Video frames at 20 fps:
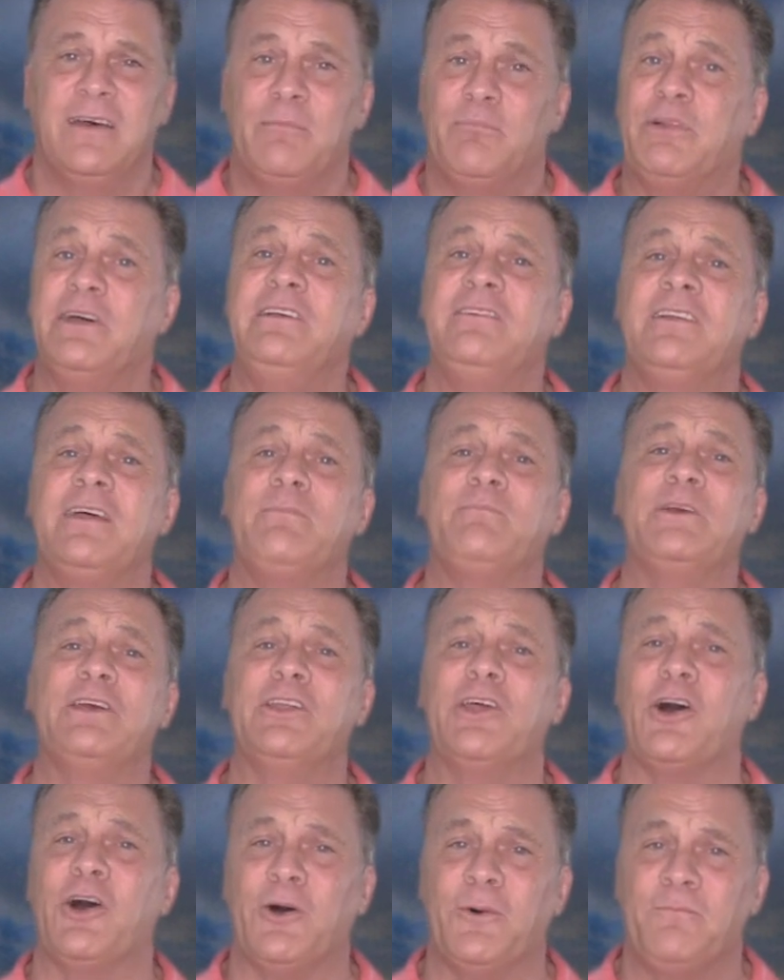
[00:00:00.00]
Please let me
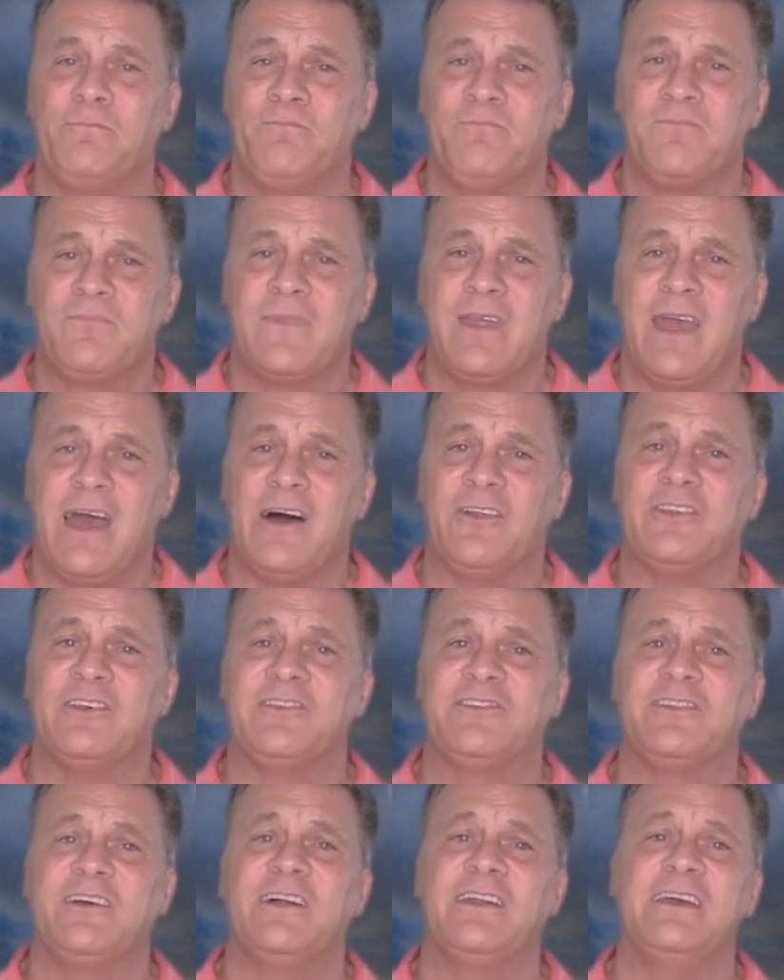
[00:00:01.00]
know how
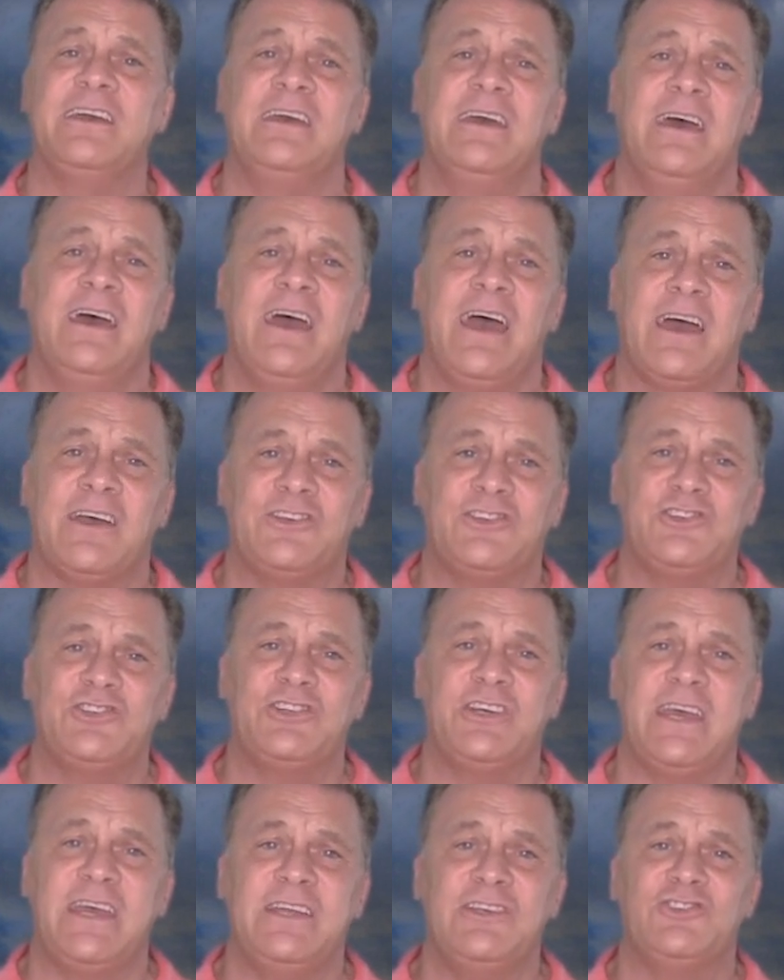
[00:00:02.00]
this study has
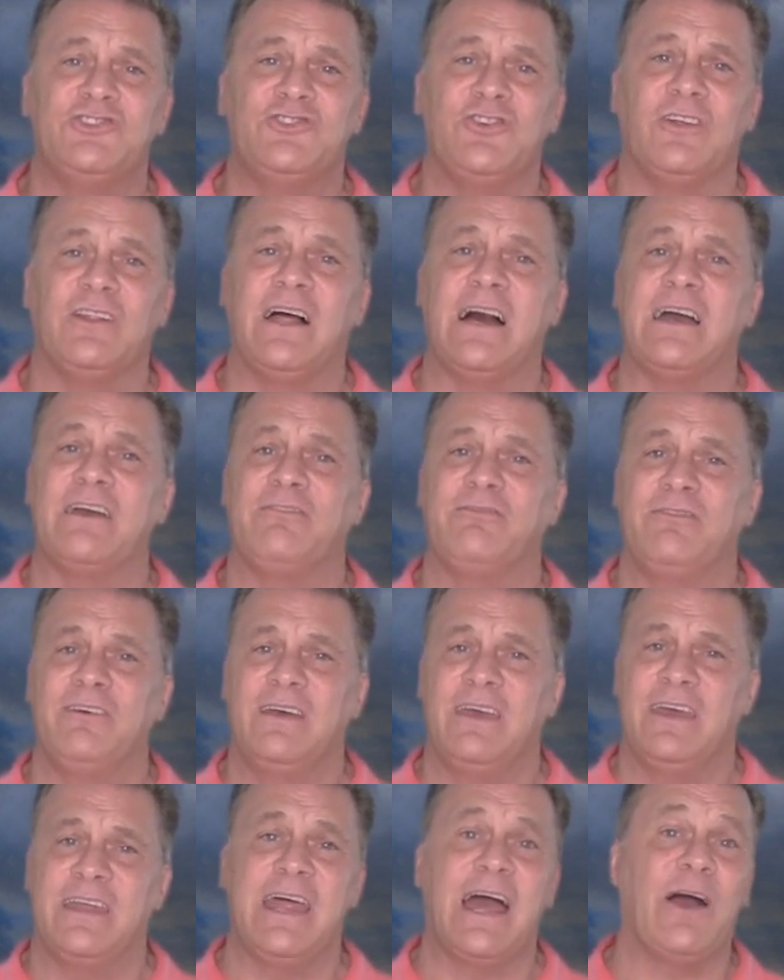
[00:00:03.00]
changed your life
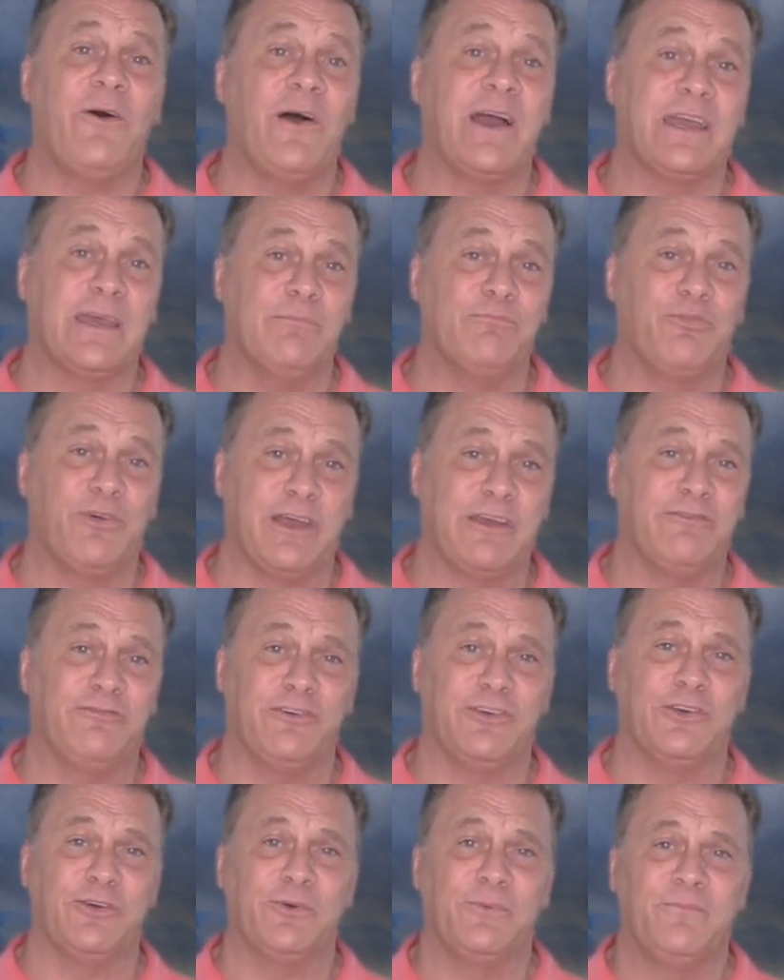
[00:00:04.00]
and how I can pray
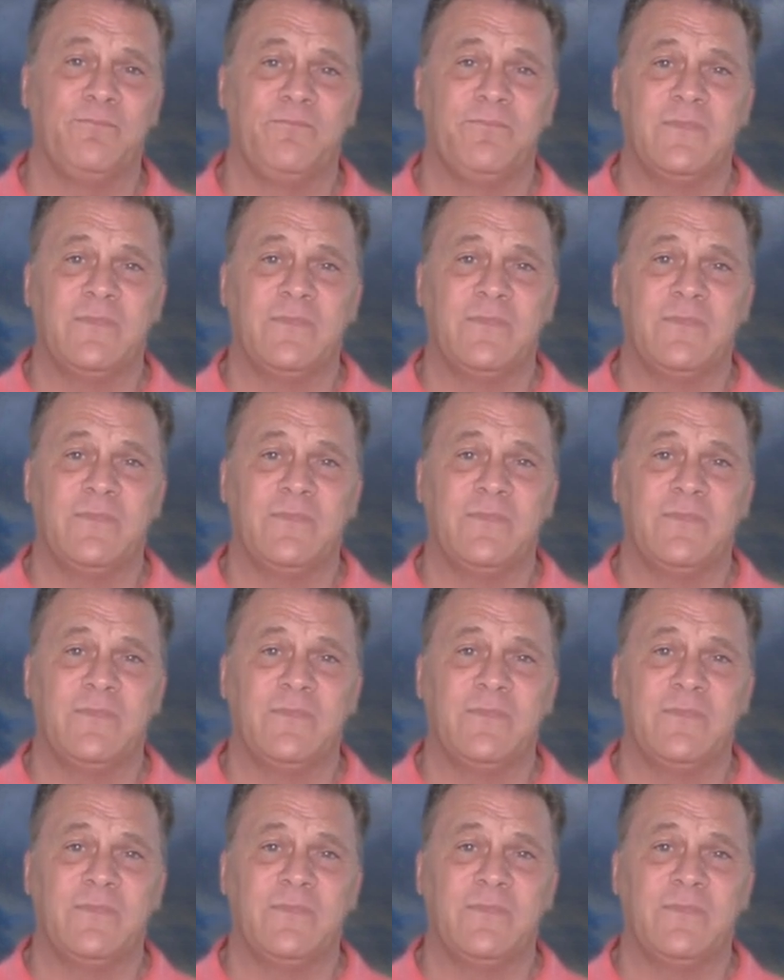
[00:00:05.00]
for you.